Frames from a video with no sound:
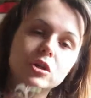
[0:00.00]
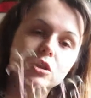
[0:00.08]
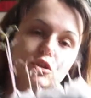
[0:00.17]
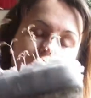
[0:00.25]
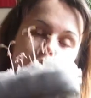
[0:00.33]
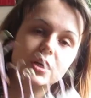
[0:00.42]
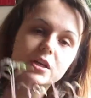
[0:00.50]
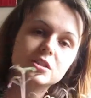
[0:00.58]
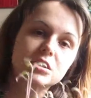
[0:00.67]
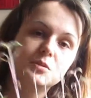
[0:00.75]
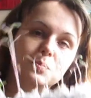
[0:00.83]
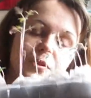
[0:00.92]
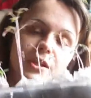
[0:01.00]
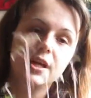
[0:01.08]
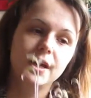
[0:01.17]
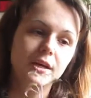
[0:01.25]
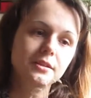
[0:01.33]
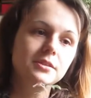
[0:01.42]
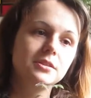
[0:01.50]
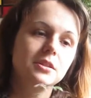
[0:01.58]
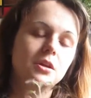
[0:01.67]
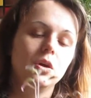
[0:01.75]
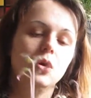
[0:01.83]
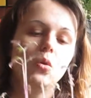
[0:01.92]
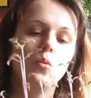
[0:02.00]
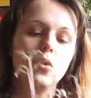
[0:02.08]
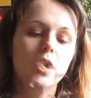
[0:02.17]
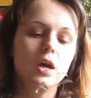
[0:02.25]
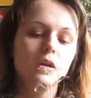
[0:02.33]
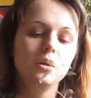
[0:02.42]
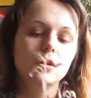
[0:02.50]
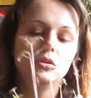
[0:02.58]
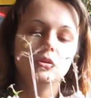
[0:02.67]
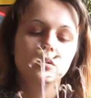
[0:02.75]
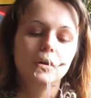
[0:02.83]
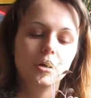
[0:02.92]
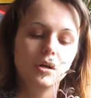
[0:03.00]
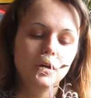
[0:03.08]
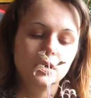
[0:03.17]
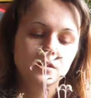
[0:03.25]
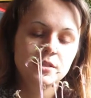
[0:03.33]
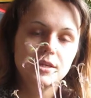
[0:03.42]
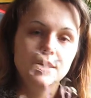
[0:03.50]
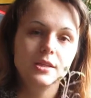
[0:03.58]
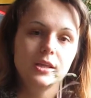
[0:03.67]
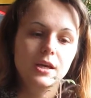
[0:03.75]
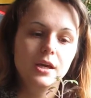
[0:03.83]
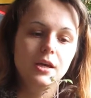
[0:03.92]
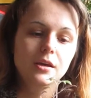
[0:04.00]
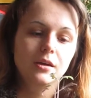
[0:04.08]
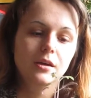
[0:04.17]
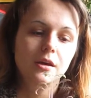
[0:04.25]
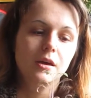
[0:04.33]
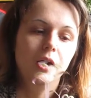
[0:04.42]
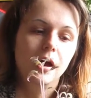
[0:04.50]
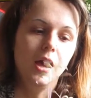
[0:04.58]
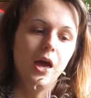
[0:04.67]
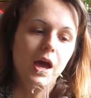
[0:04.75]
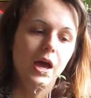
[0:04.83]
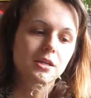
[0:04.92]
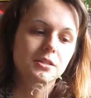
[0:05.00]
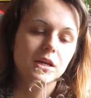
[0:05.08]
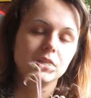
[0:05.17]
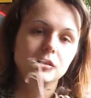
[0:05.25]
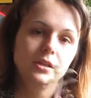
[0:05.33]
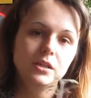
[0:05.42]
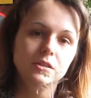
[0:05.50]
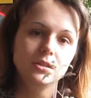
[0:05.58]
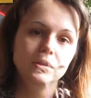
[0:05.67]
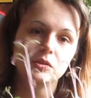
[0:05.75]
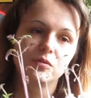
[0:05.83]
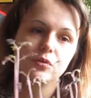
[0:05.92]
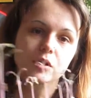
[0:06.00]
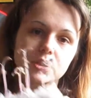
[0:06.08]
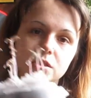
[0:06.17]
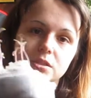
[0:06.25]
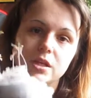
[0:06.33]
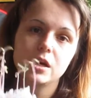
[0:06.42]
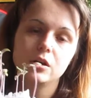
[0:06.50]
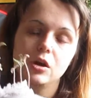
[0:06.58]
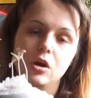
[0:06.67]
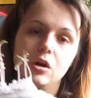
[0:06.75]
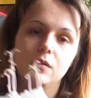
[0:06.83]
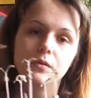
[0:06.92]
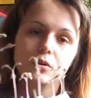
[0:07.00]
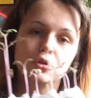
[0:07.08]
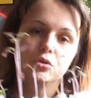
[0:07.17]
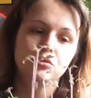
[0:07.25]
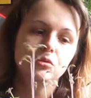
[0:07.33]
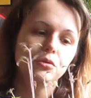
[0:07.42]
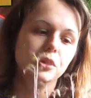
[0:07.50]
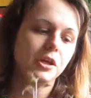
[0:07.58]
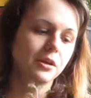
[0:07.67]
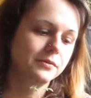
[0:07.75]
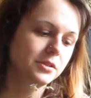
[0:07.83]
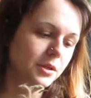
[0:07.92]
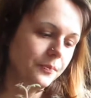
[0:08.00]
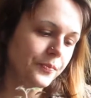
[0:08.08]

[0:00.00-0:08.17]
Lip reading: to transplant when your seedling has at least its first set of true leaves.